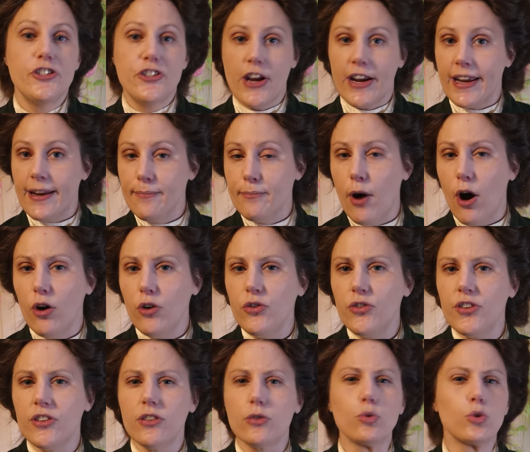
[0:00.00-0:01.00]
Checking
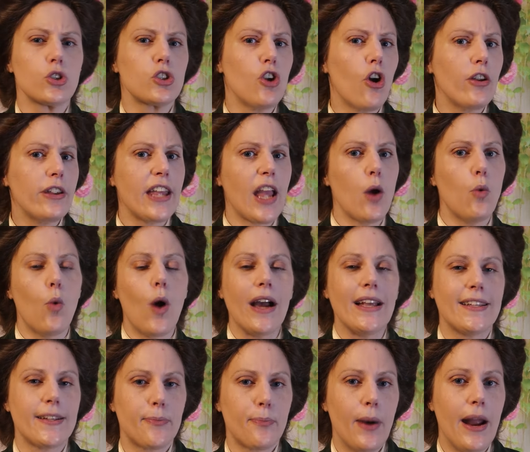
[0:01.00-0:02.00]
pulses was not yet
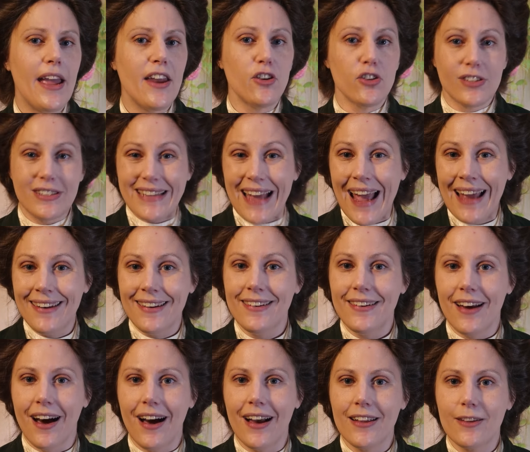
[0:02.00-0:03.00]
widespread or
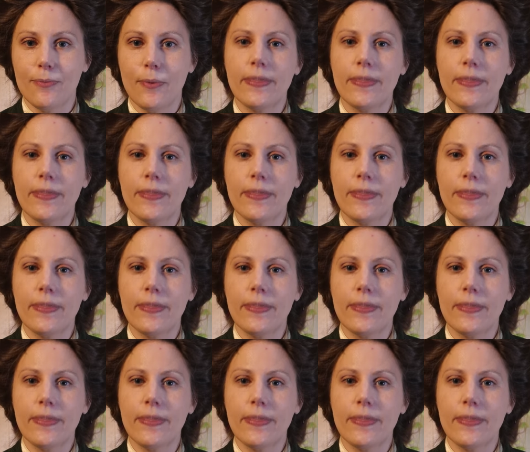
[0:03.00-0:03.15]
standardised,